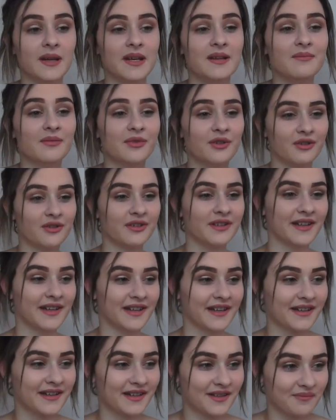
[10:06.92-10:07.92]
been bought
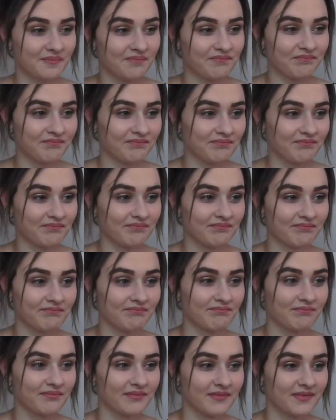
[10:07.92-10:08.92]
like
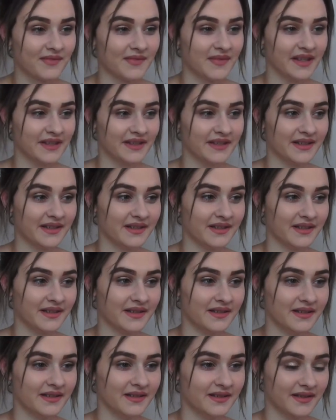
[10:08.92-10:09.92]
this,
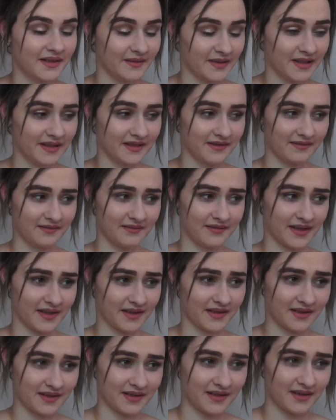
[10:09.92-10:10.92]
I mean
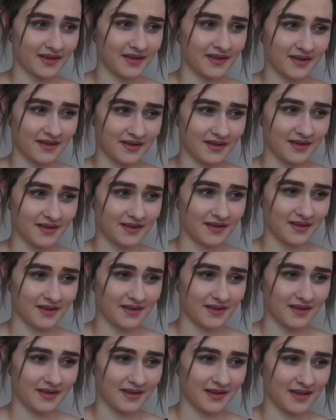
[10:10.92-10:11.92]
like
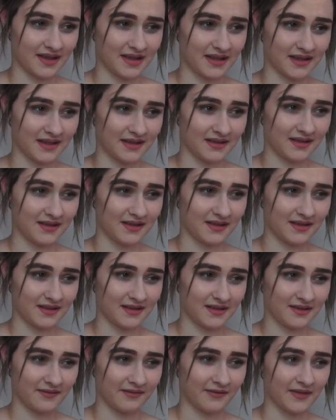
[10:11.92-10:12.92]
since,
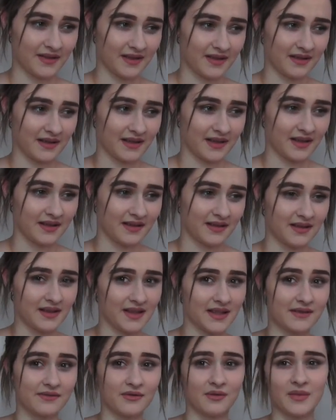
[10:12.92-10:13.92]
for, like in the
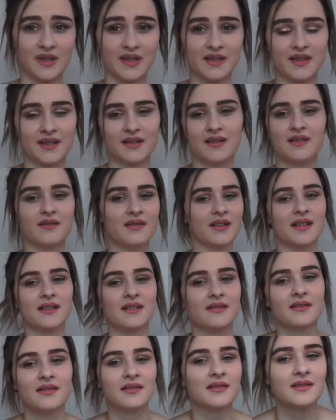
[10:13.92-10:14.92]
last four months, I don't know why that
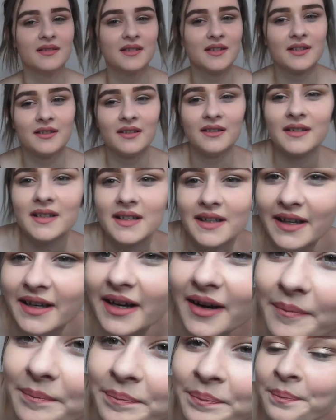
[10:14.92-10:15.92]
took so long to get
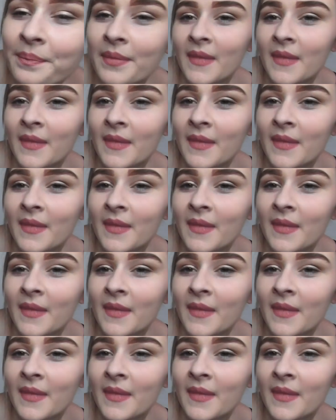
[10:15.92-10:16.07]
out.